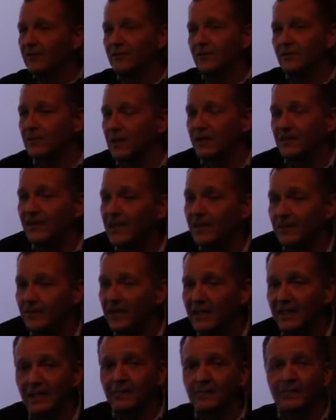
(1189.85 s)
event
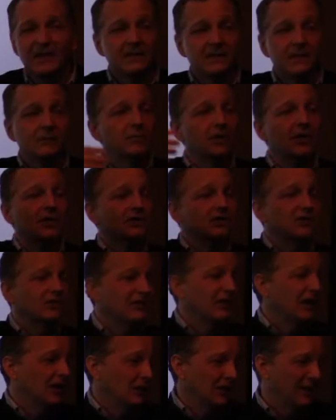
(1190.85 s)
may not be till March the
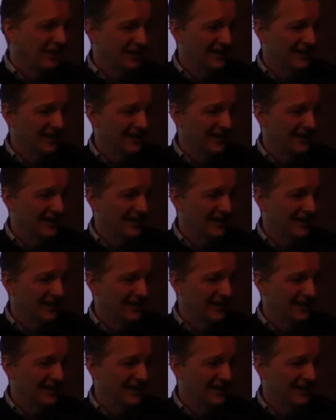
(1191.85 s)
following